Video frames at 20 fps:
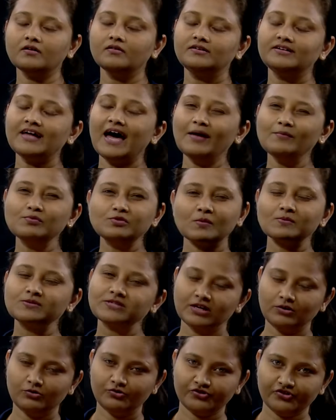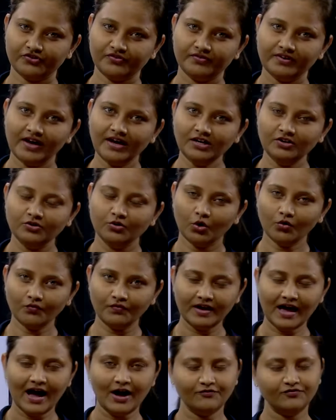types of solution, right? Though
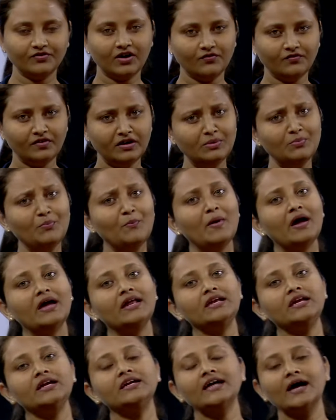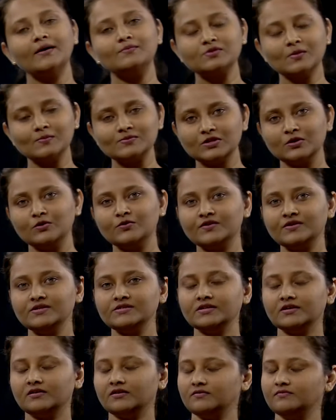we have covered many types of
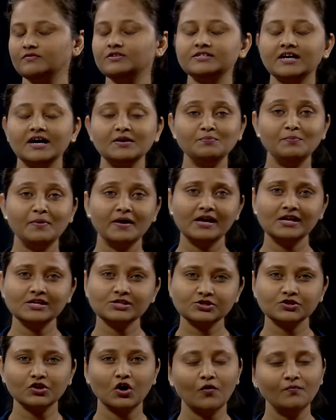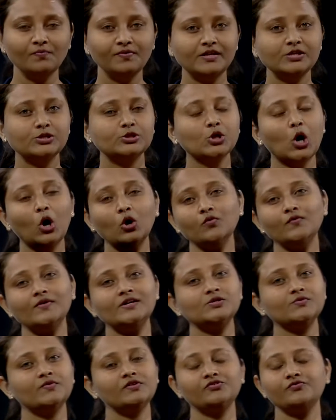solutions which are based on the
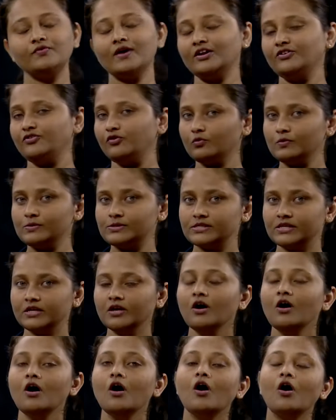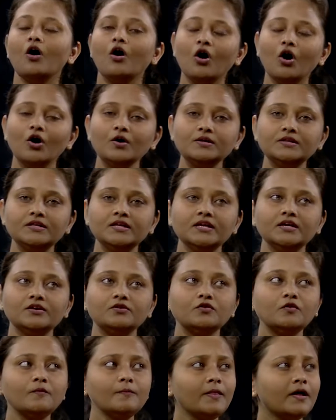solvents which we are using or
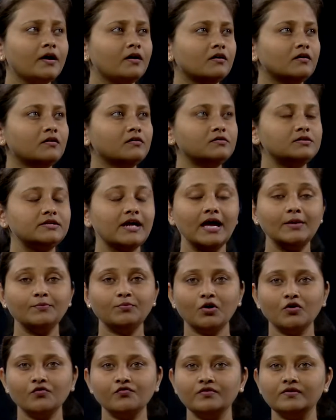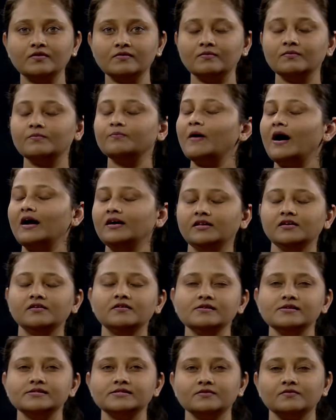the type of
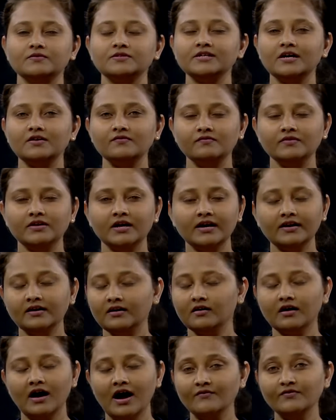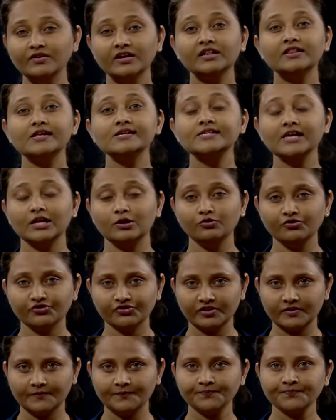particles which we are having in the
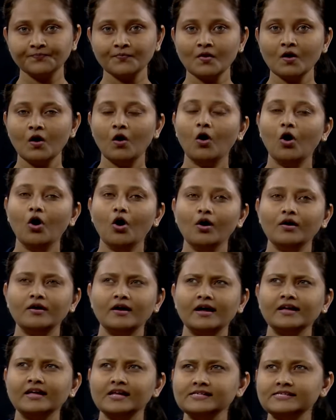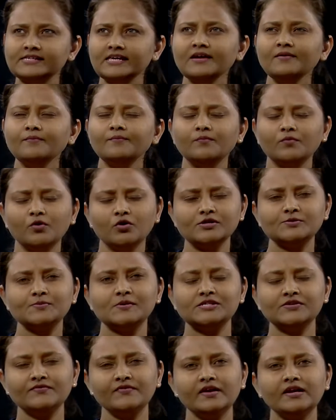solution, or I can say more
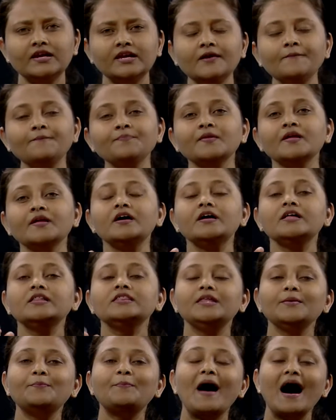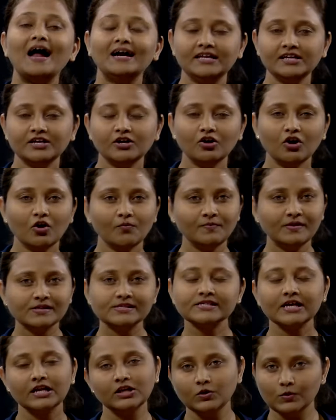specifically the particle of the
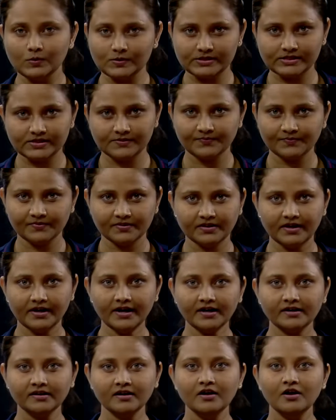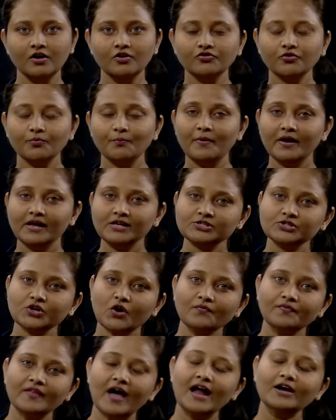solutes, correct? So based
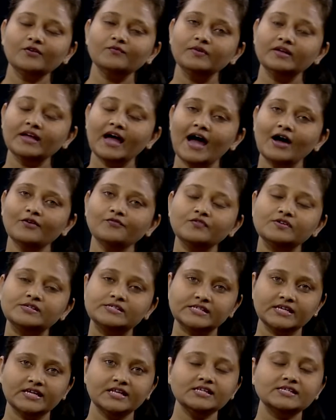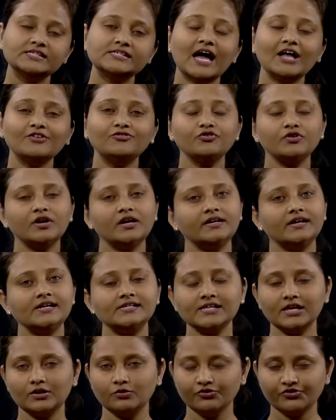on that we have seen saturated
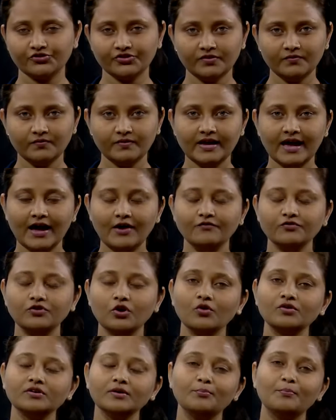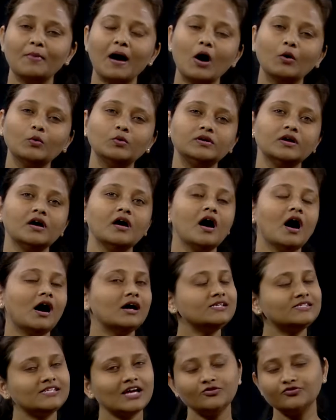solution, we have talked about
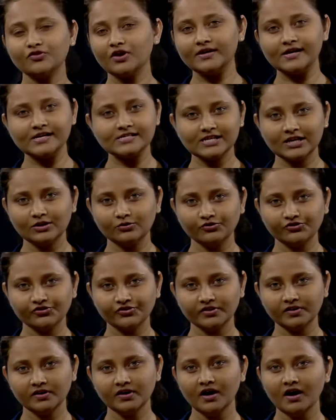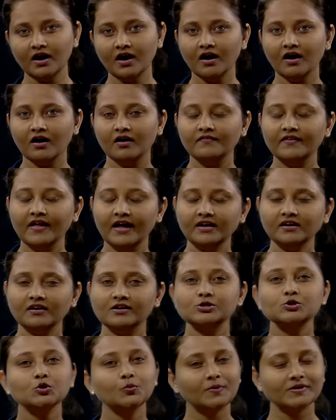unsaturated solution, then a
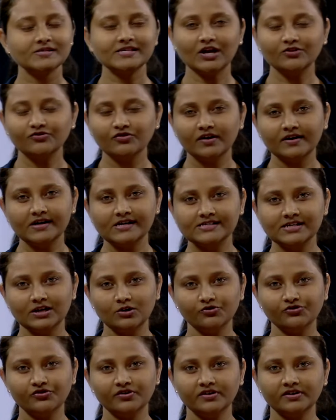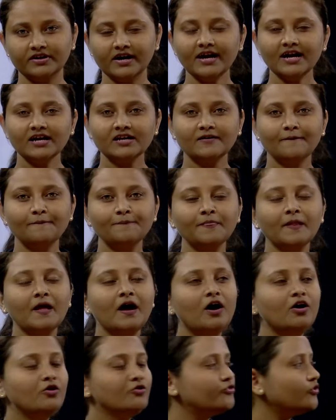supersaturated solution, correct?
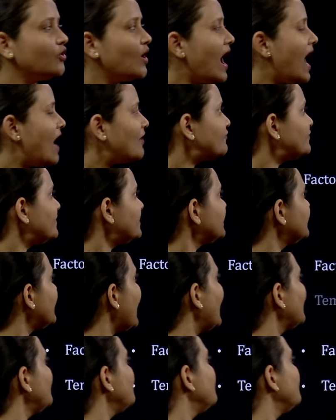So after that